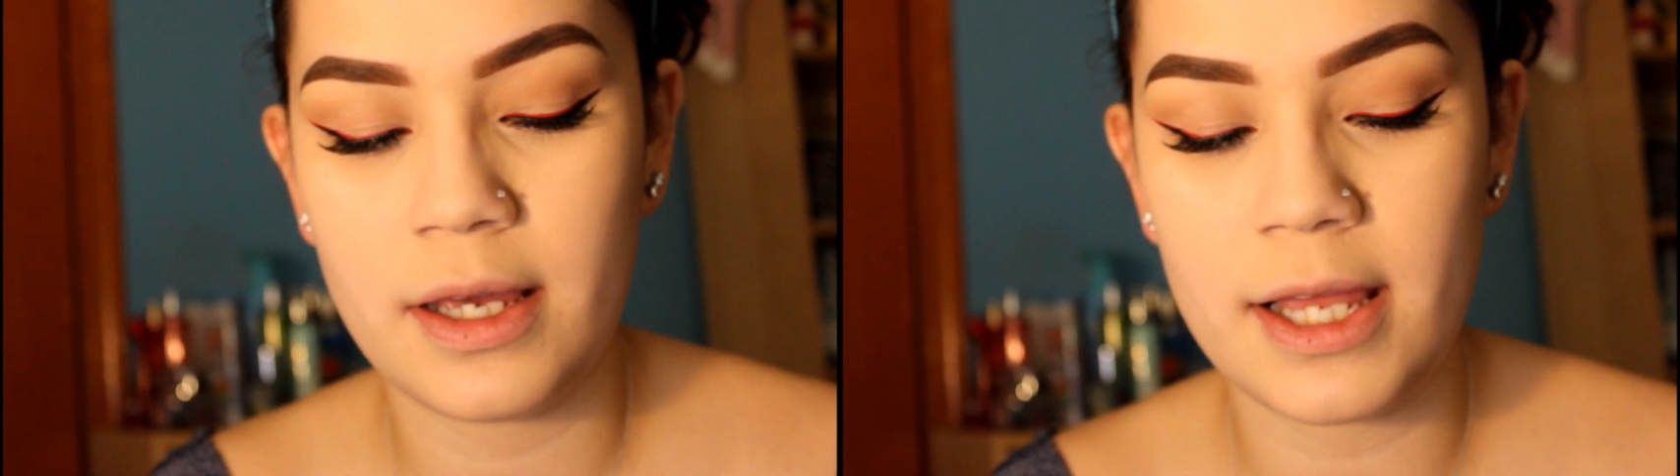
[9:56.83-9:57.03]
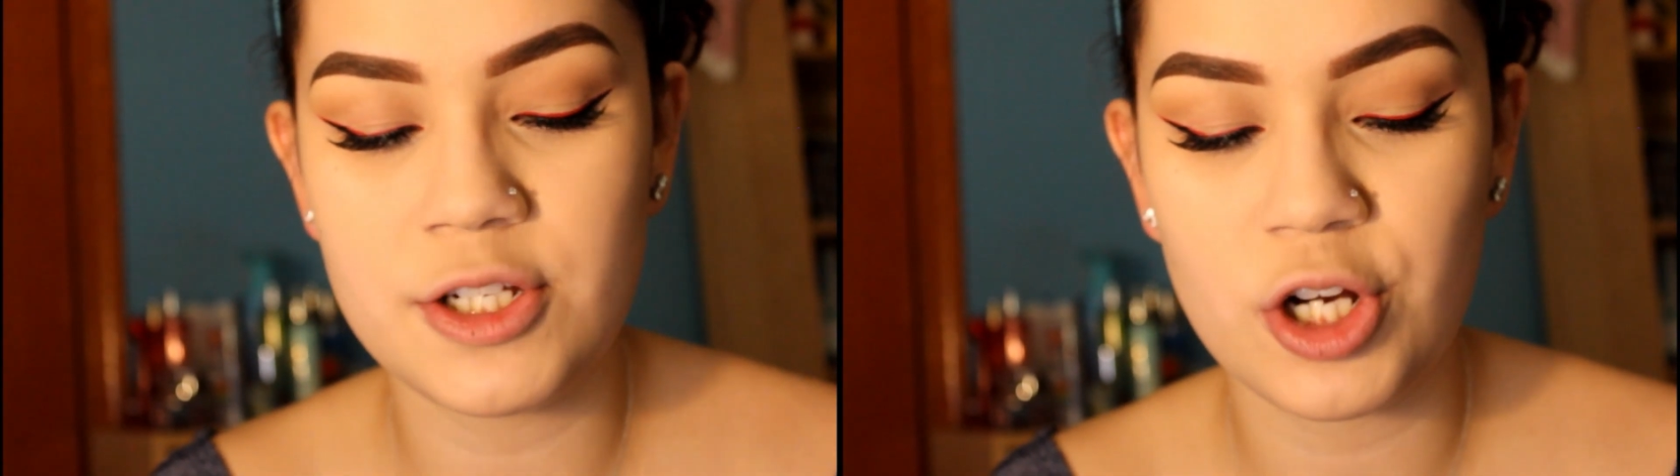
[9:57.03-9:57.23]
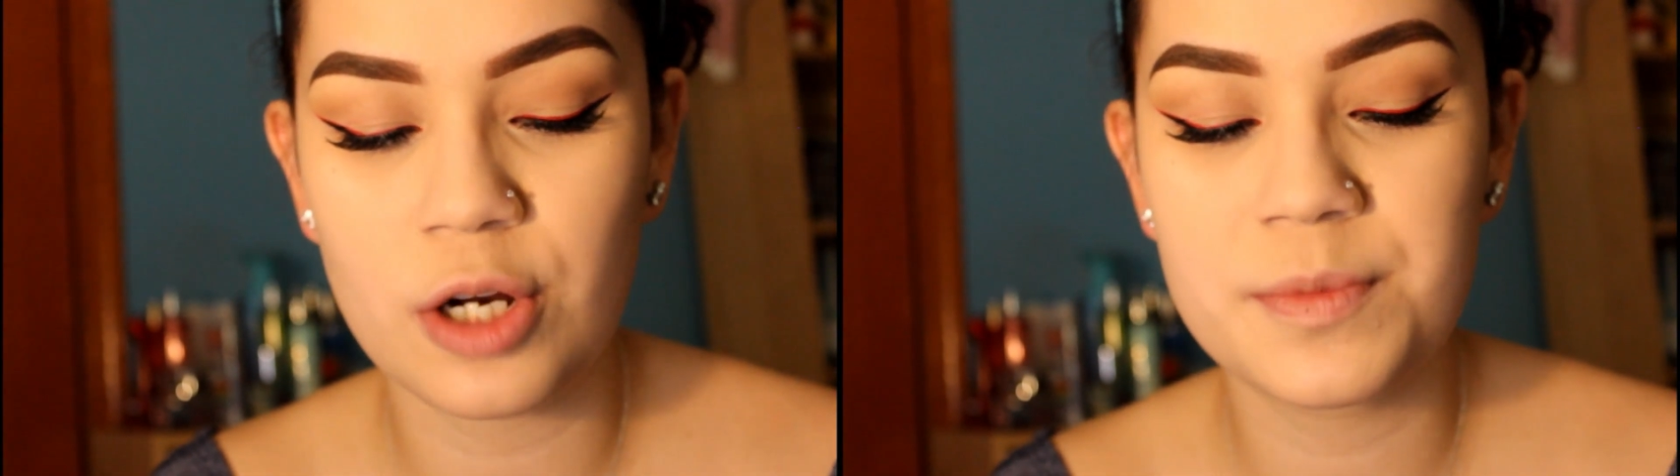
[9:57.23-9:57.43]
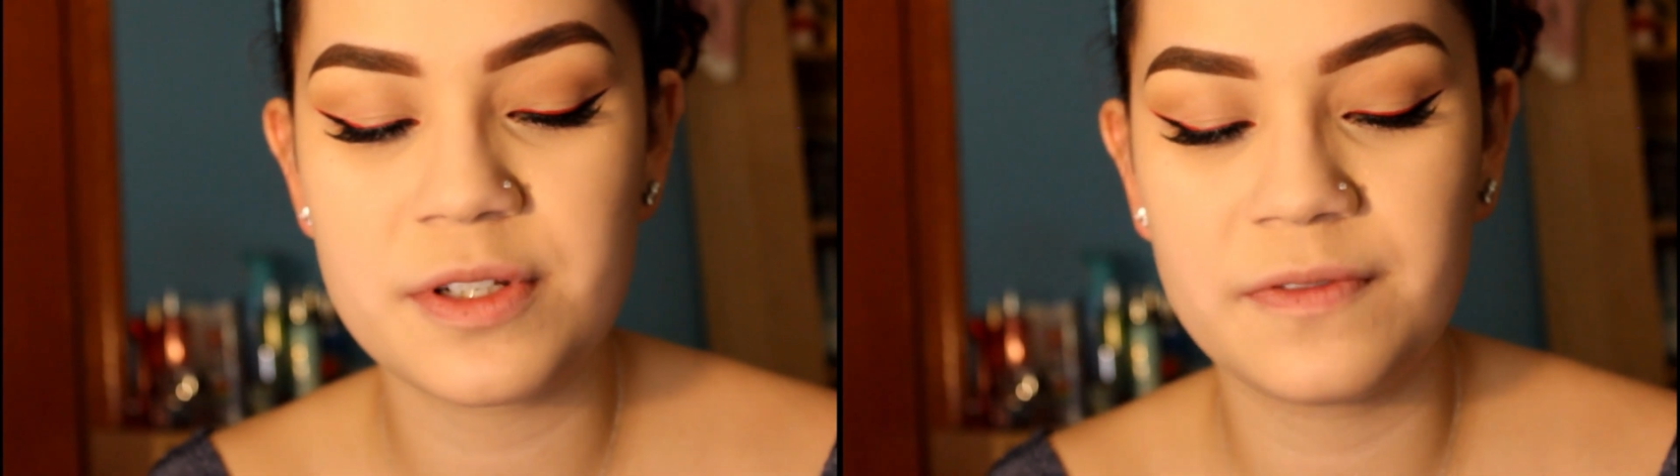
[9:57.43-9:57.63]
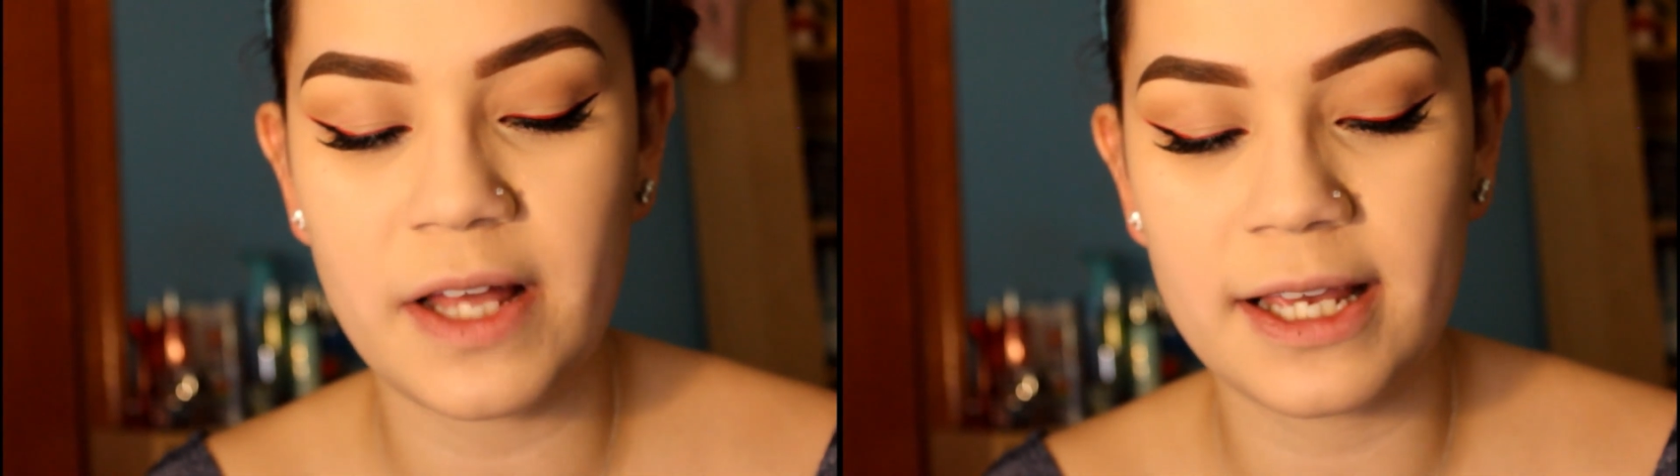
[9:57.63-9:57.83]
in terms
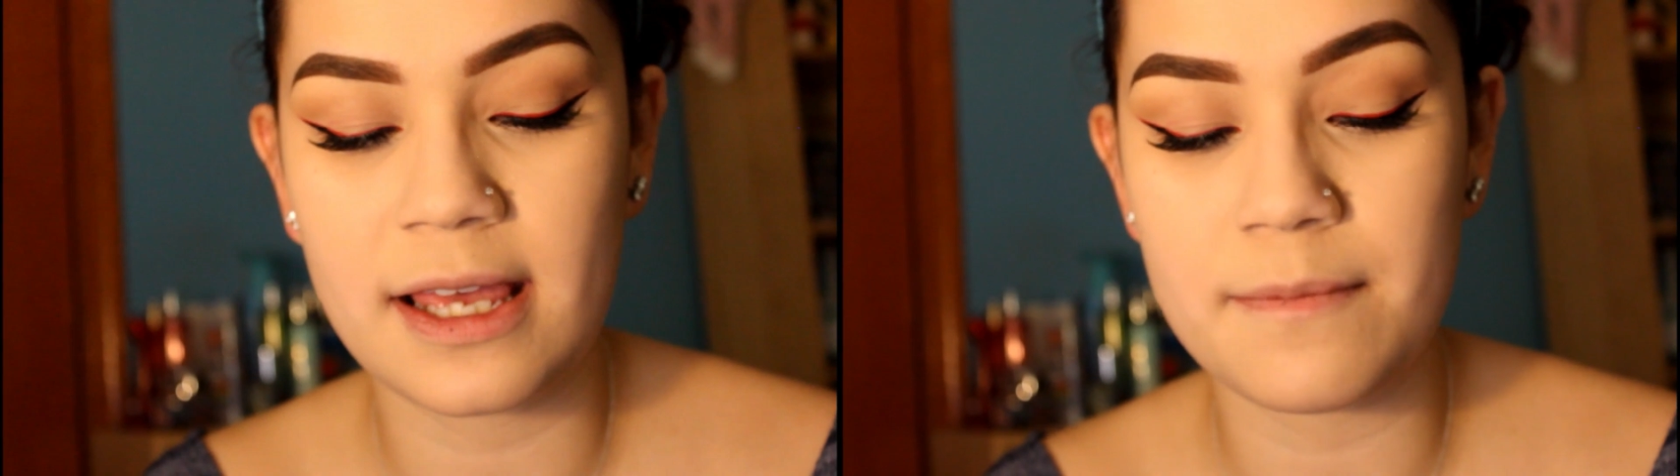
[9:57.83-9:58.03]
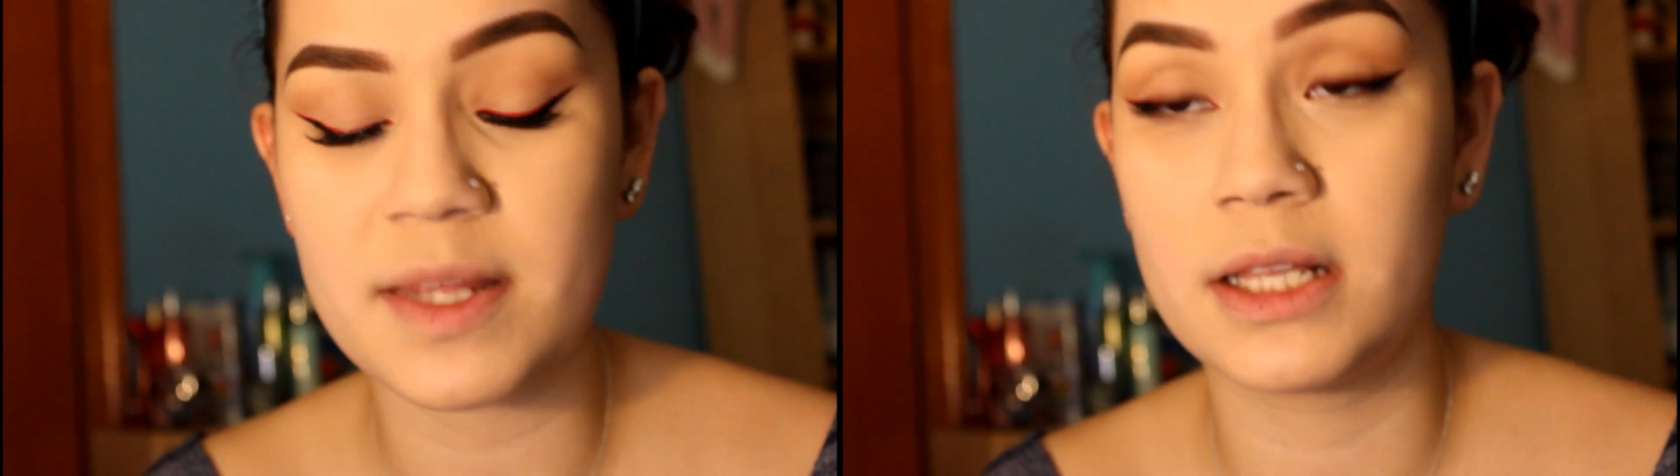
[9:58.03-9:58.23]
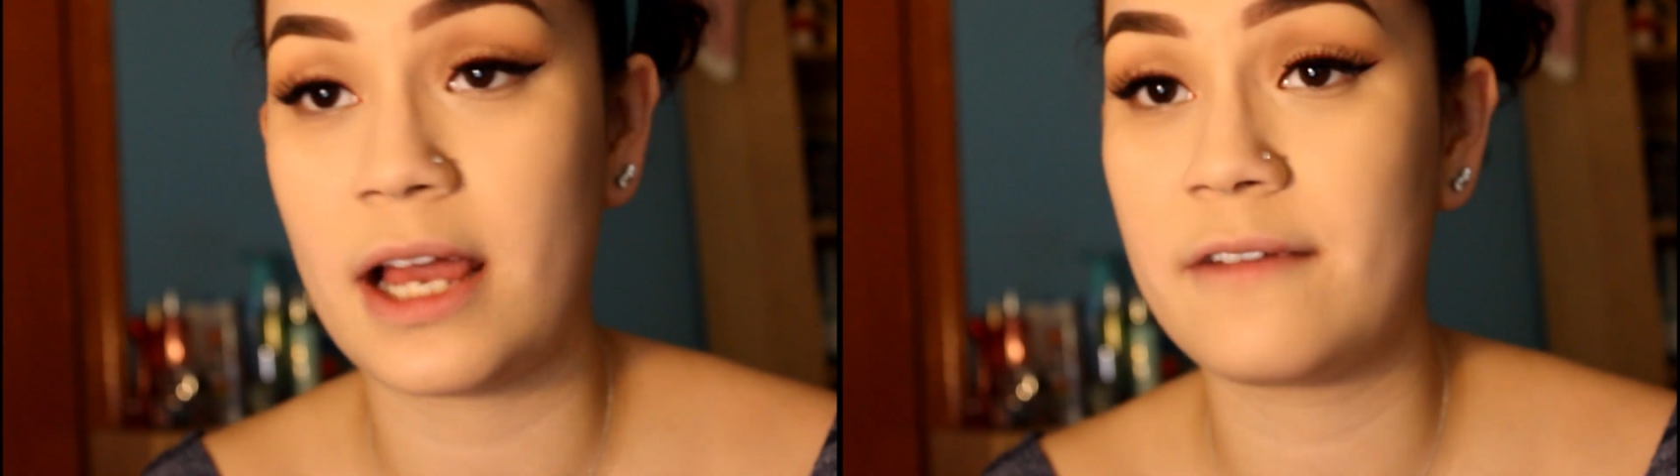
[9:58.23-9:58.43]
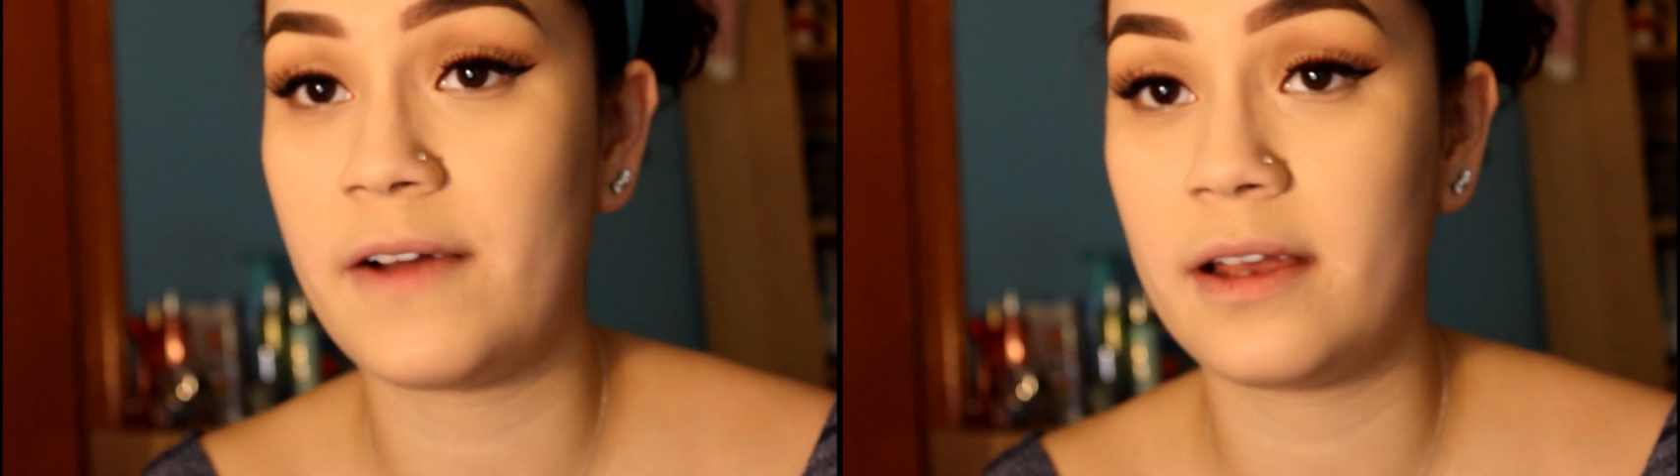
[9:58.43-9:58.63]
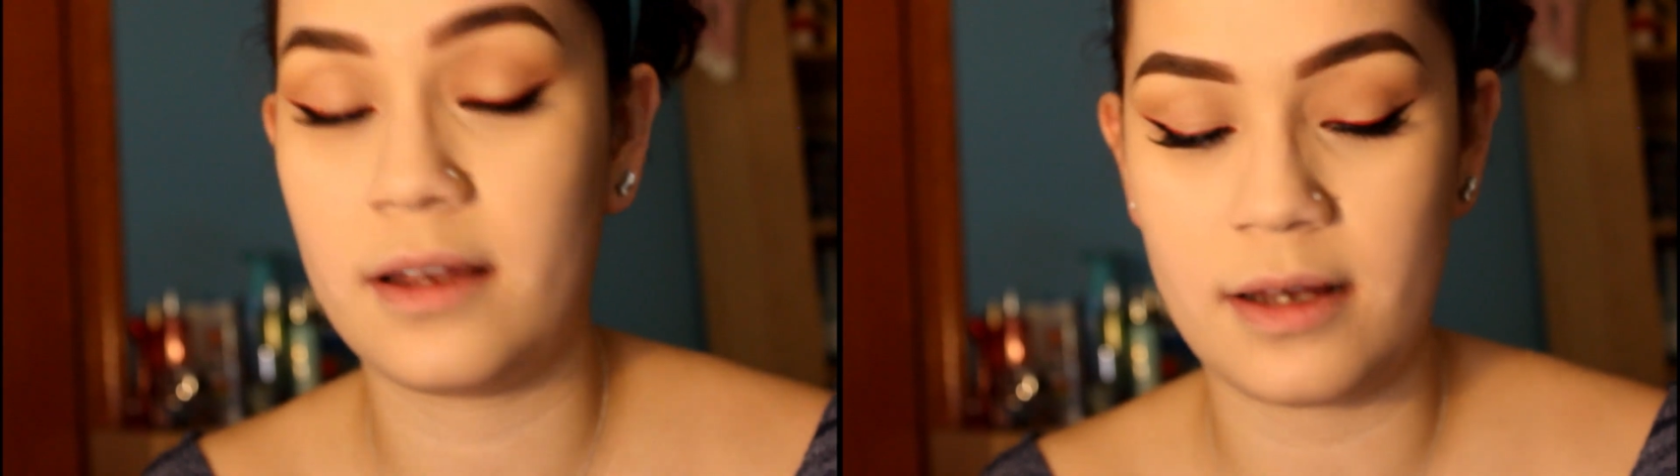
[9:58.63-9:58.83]
of like giving me the life
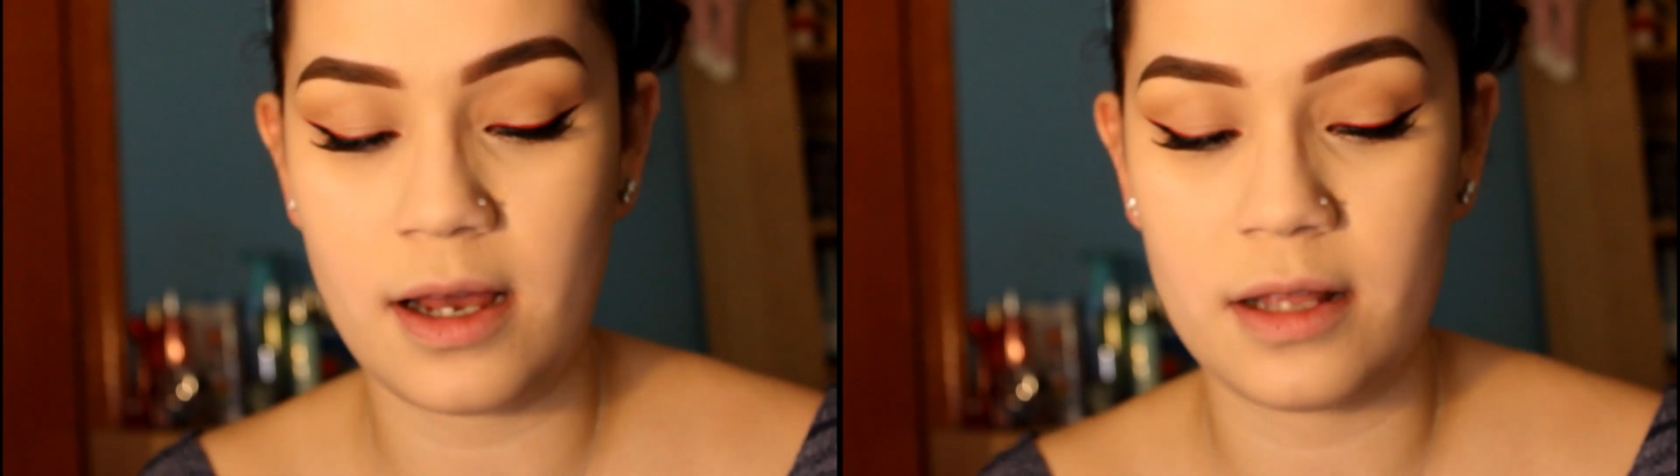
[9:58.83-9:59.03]
I